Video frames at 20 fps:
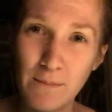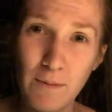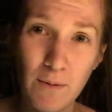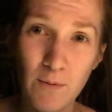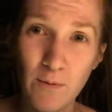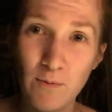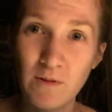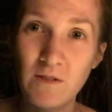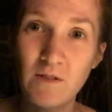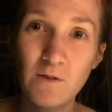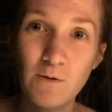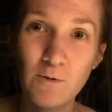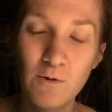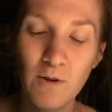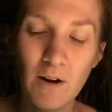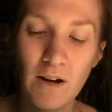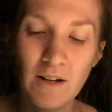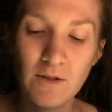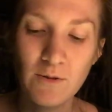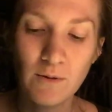Maybe it was too
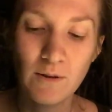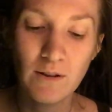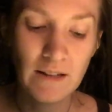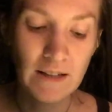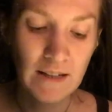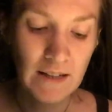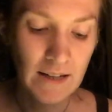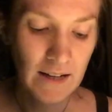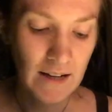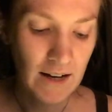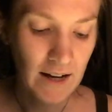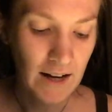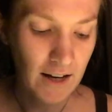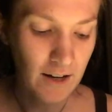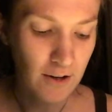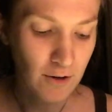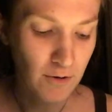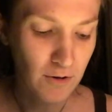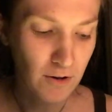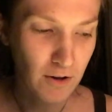gradual. I
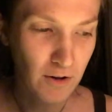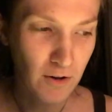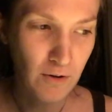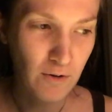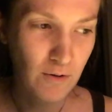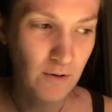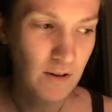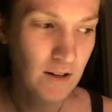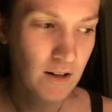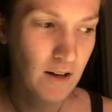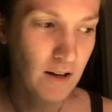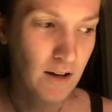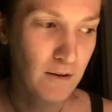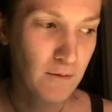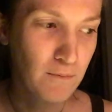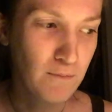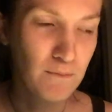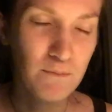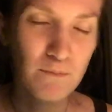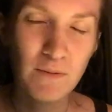don't know.
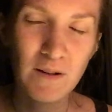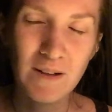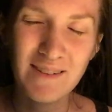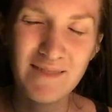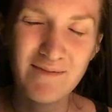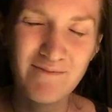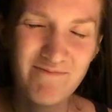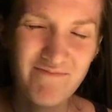Um, but